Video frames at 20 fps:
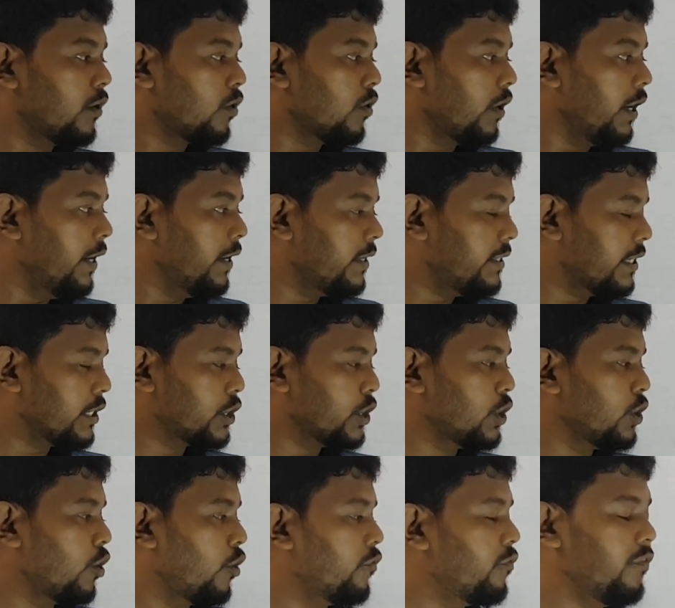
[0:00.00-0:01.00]
intersection
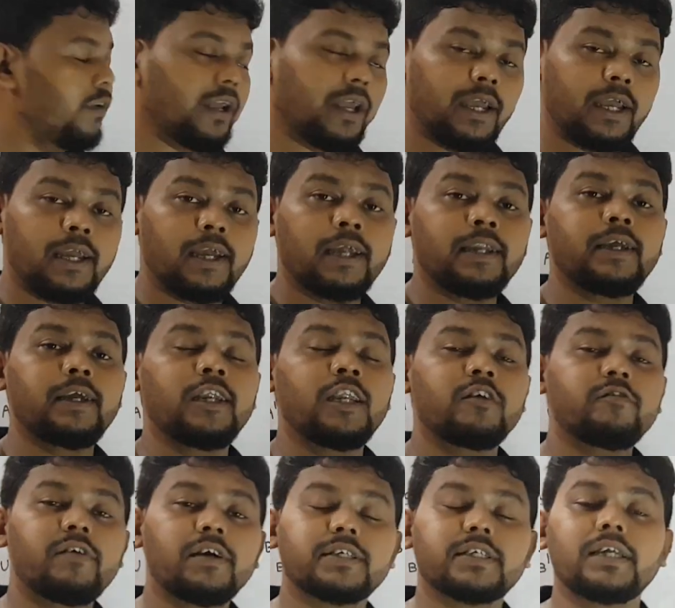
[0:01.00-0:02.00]
of A and
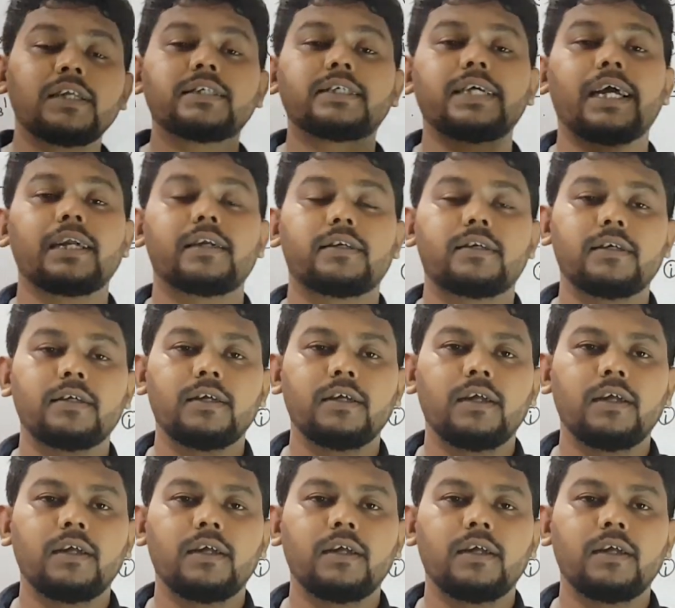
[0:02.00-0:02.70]
universal set,